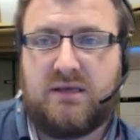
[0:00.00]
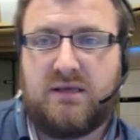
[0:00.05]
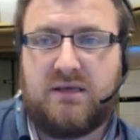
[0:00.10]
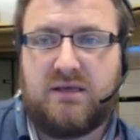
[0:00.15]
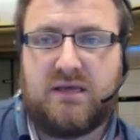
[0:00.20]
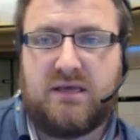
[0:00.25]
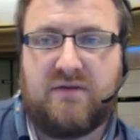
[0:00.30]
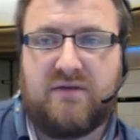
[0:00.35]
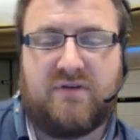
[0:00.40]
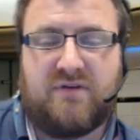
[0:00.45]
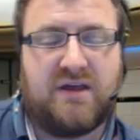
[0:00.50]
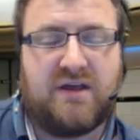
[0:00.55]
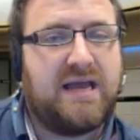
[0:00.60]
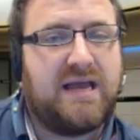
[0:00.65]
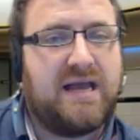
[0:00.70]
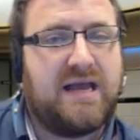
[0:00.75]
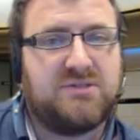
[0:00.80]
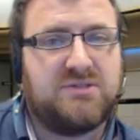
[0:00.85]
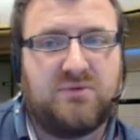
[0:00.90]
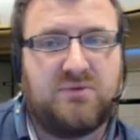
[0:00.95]
if I
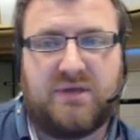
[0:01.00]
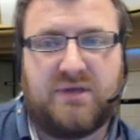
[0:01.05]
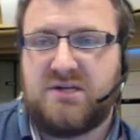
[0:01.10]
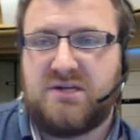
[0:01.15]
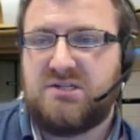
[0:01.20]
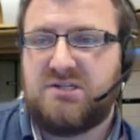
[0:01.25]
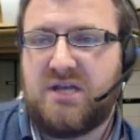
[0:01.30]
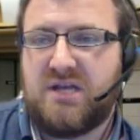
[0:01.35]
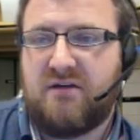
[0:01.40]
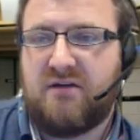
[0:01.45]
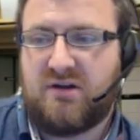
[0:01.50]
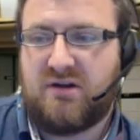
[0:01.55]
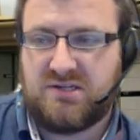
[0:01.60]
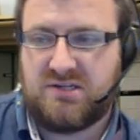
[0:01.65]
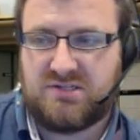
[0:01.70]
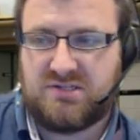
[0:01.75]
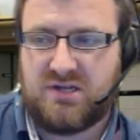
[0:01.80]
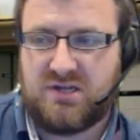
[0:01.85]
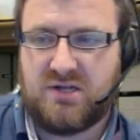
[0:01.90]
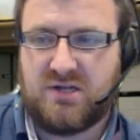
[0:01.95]
cancel that share and I
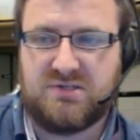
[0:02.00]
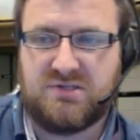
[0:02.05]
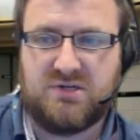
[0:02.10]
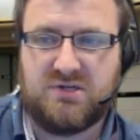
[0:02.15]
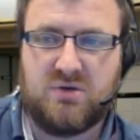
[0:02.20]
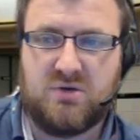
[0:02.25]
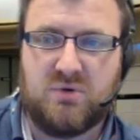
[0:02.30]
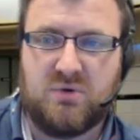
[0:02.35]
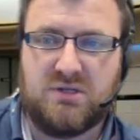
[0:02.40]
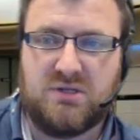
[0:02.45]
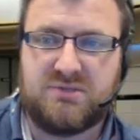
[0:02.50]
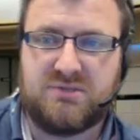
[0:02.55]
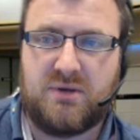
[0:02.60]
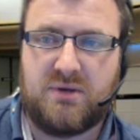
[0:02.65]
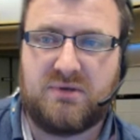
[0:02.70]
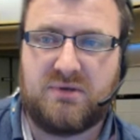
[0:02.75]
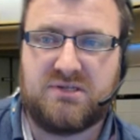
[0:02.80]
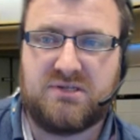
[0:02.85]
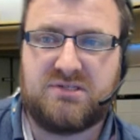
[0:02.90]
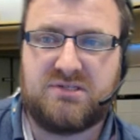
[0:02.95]
start a new one, so
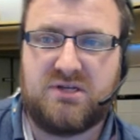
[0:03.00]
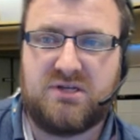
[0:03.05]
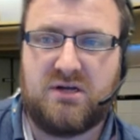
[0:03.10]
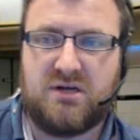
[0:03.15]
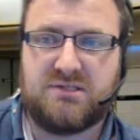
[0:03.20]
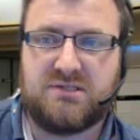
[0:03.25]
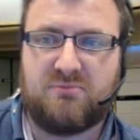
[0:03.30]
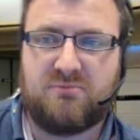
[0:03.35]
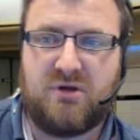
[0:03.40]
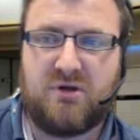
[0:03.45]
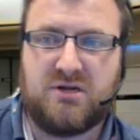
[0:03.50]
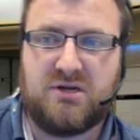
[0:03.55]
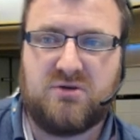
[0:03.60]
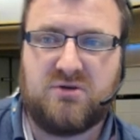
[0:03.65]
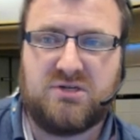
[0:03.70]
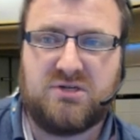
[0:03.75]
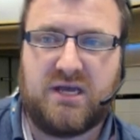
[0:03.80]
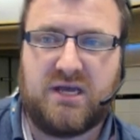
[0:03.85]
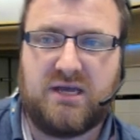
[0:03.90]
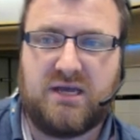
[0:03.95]
I'm going to start a brand new
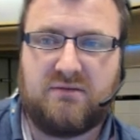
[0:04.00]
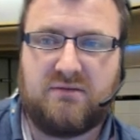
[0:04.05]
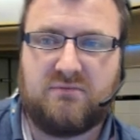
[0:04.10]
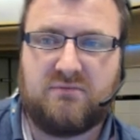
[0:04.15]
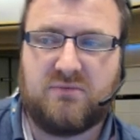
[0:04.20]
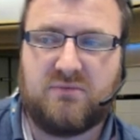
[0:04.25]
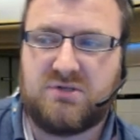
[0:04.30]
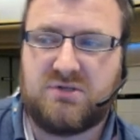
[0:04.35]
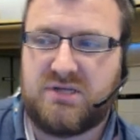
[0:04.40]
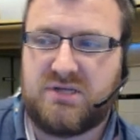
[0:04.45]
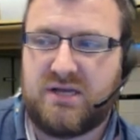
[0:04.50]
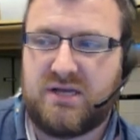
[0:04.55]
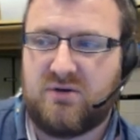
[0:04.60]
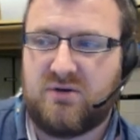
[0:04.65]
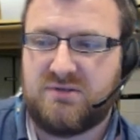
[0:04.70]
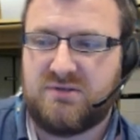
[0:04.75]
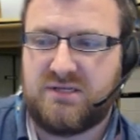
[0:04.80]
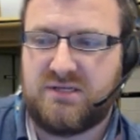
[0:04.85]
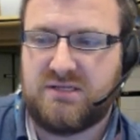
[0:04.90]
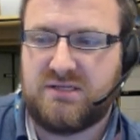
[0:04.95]
share with share
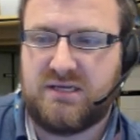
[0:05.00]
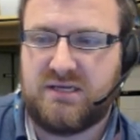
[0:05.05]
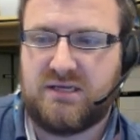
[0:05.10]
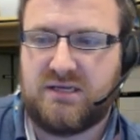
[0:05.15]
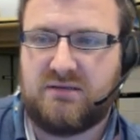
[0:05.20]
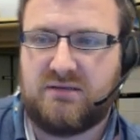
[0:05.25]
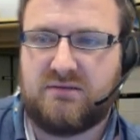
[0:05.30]
content here.